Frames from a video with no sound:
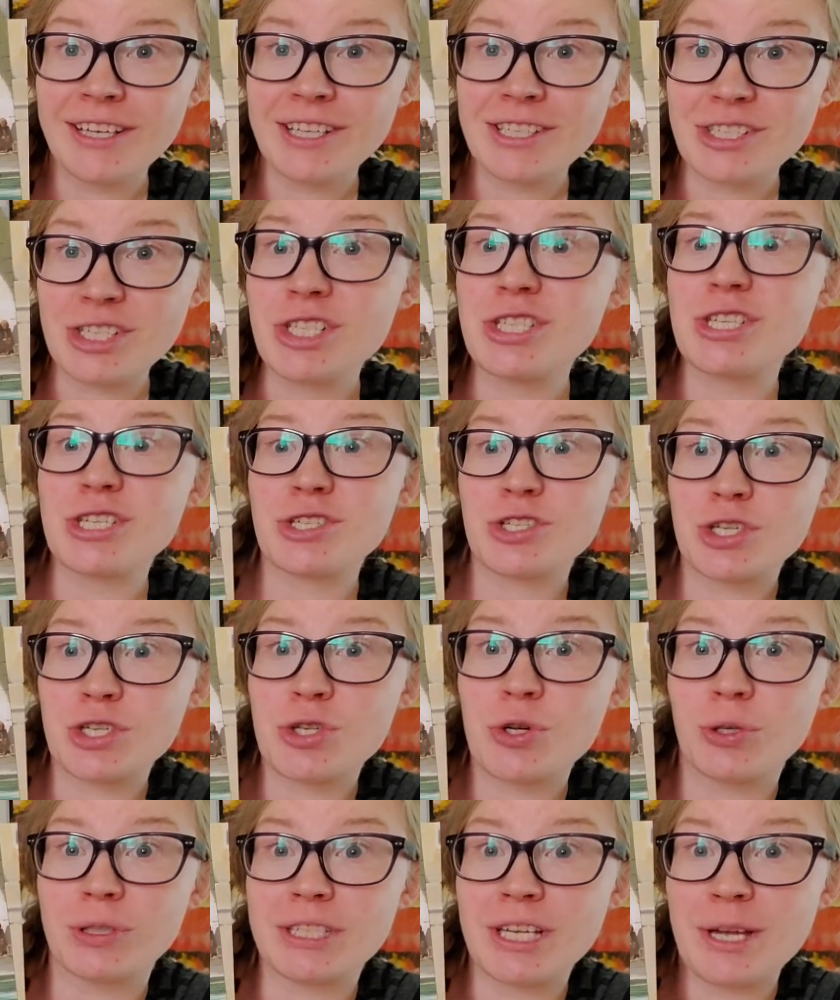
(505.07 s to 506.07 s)
Jesus just
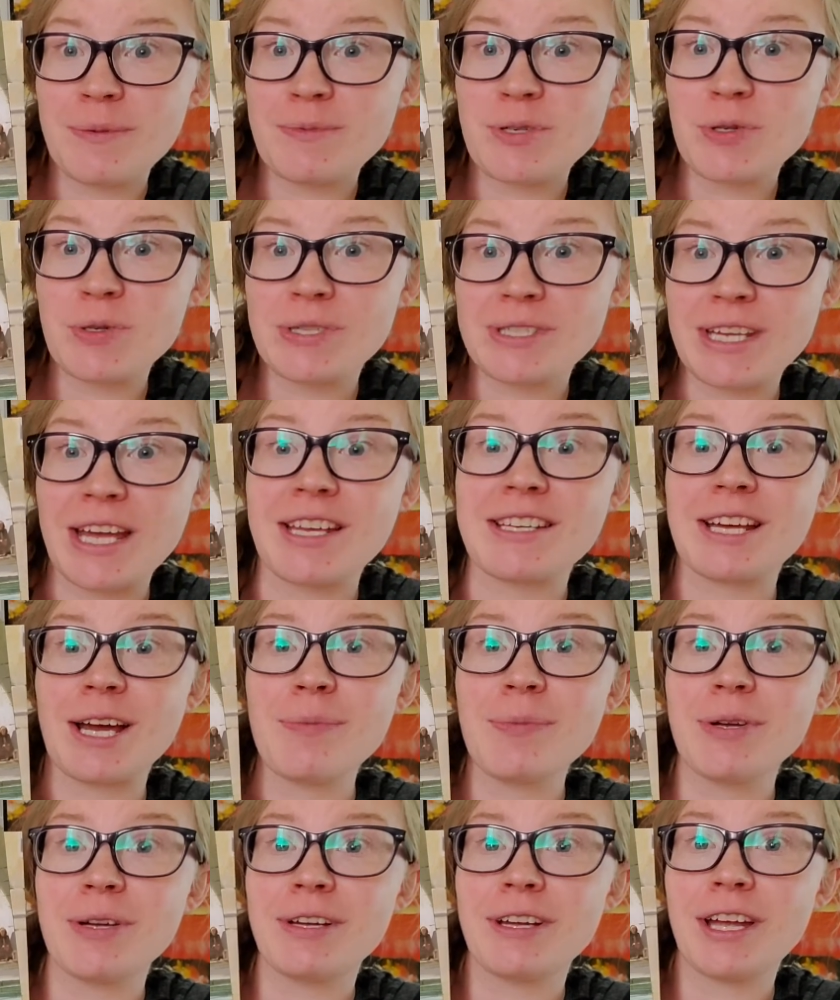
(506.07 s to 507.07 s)
told him to stand
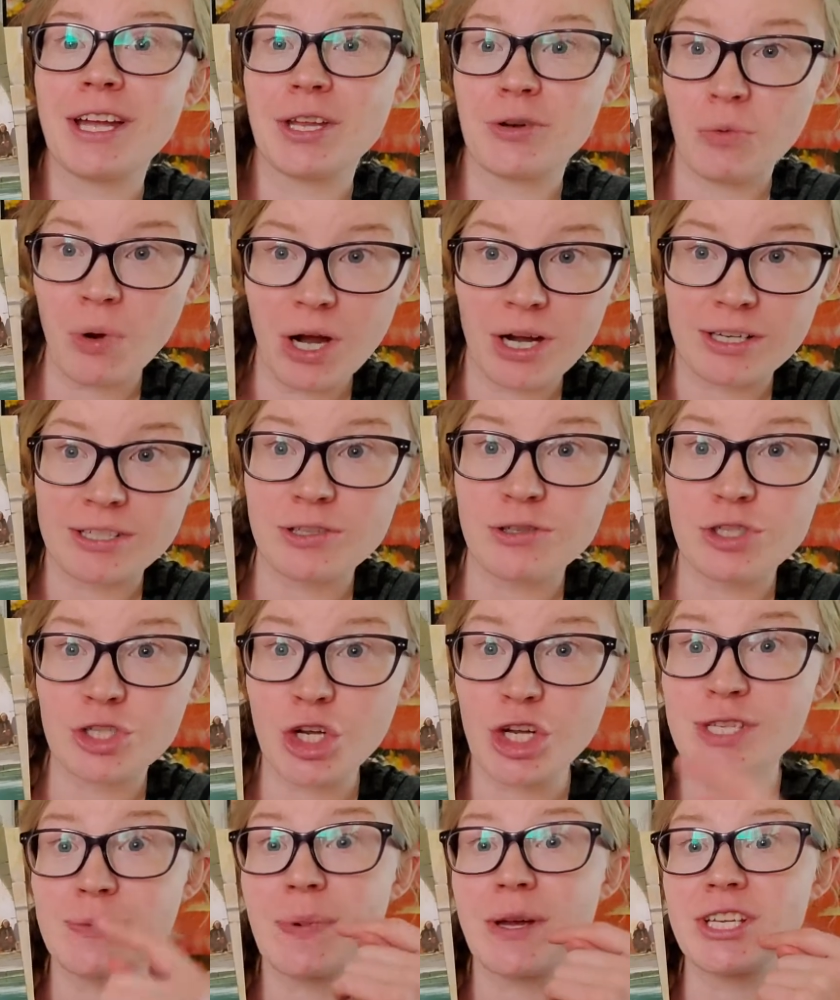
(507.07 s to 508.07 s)
up and walk. So
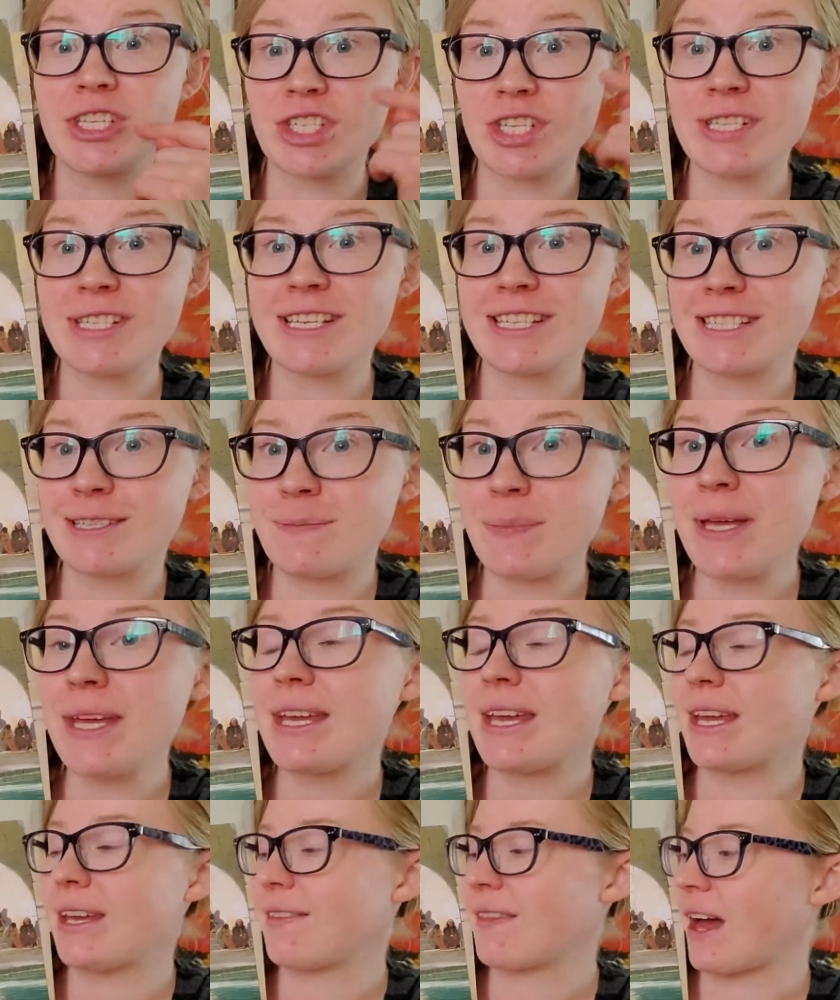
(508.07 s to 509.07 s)
just by Jesus
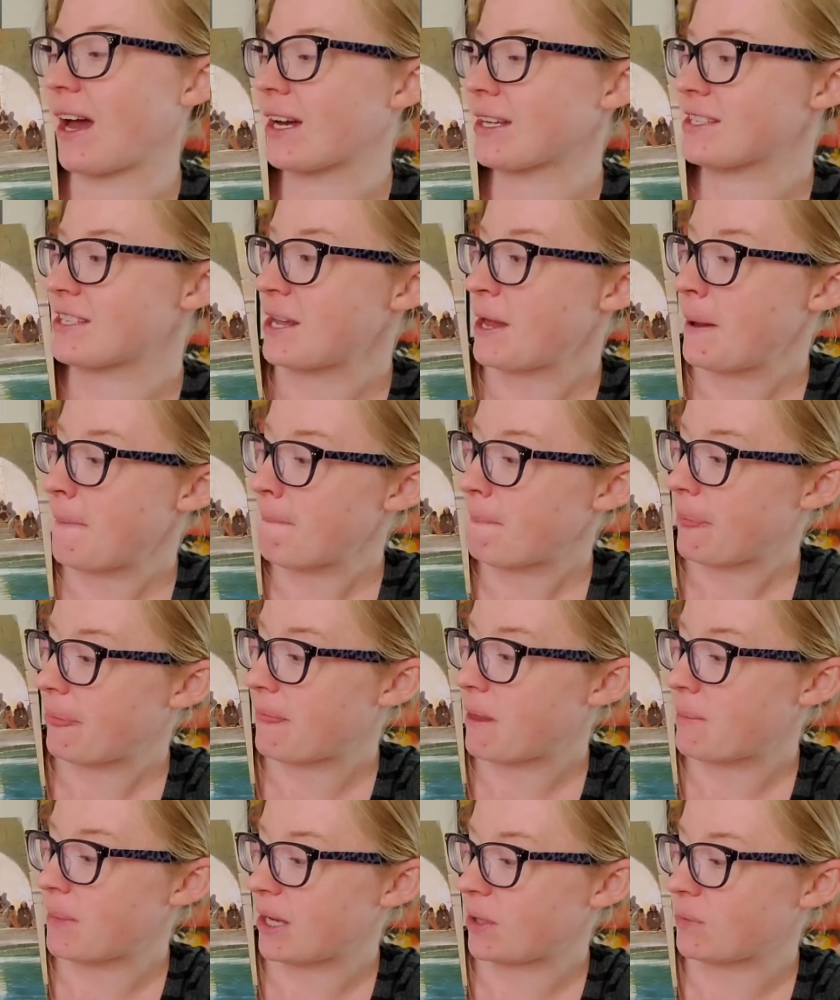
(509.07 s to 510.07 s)
speaking that,
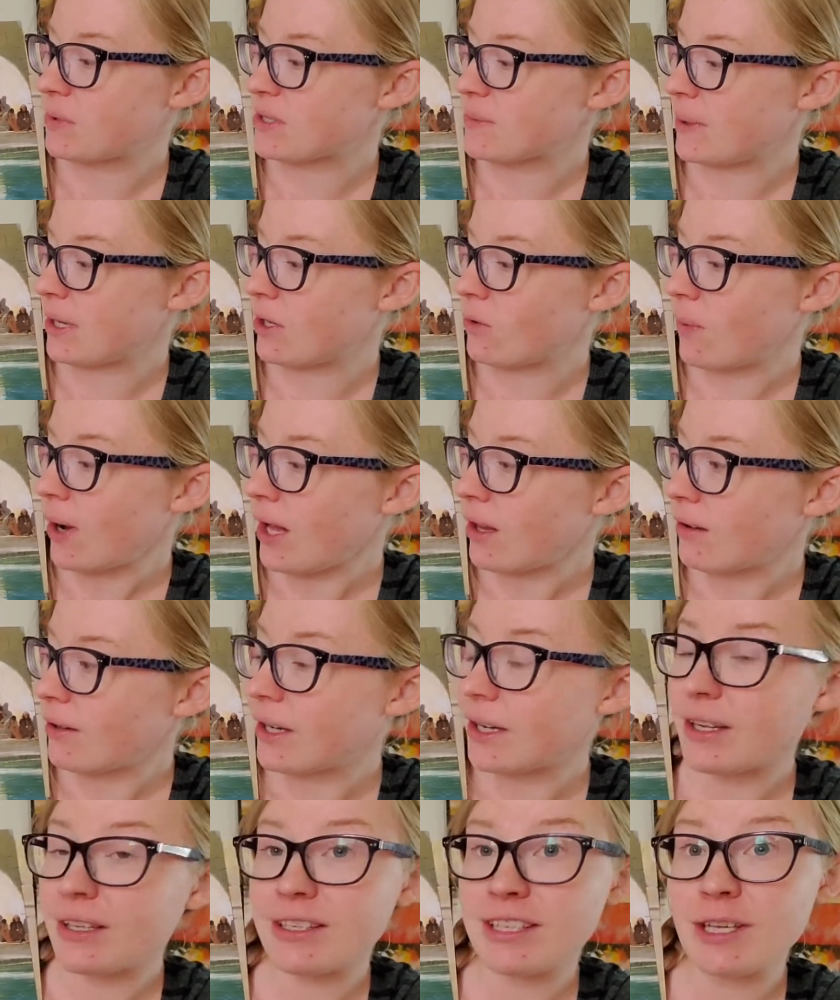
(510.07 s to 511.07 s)
the man was made well
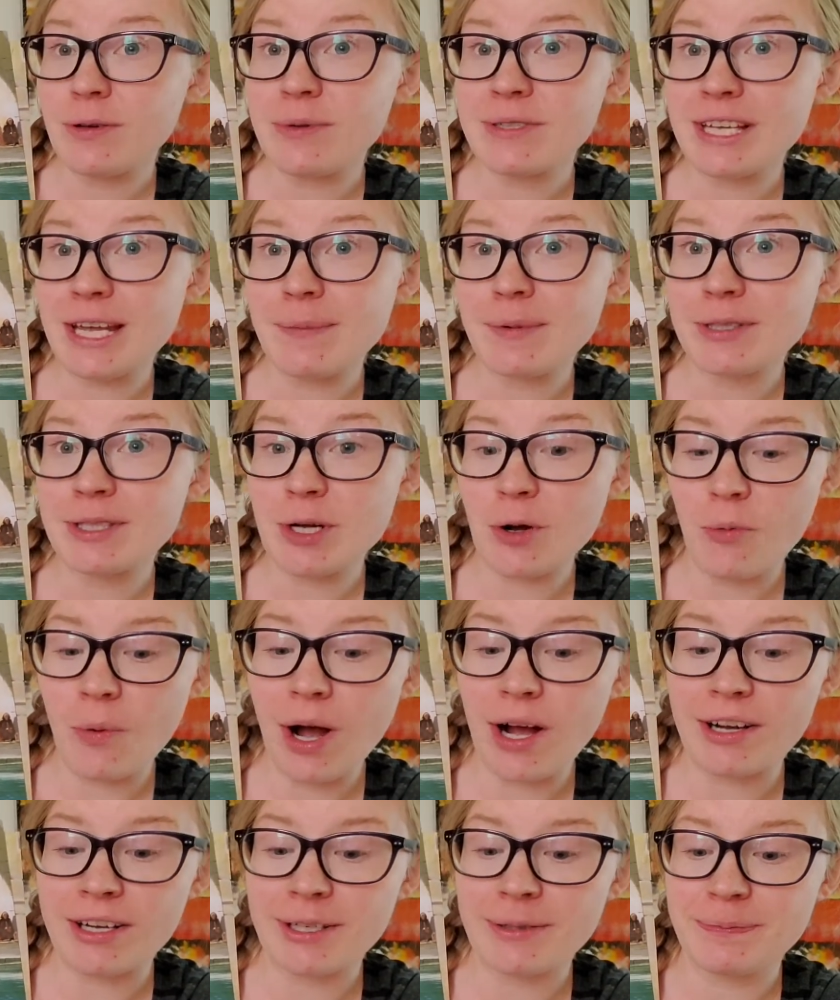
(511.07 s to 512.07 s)
and he was able to
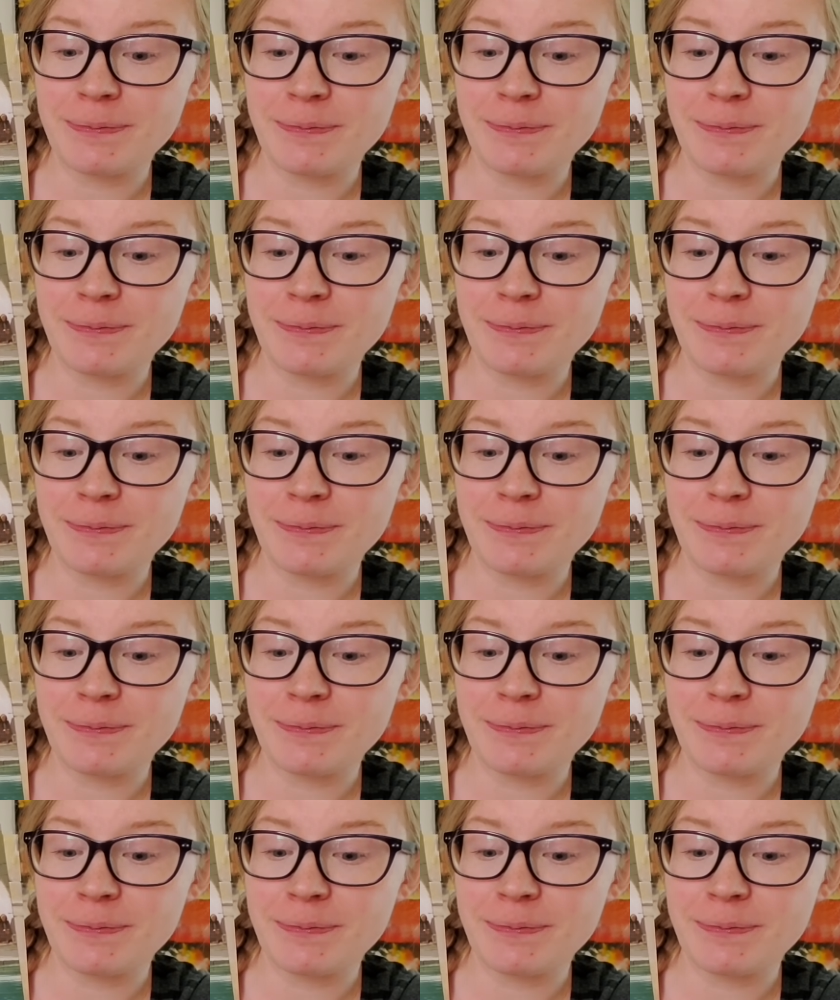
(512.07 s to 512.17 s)
walk.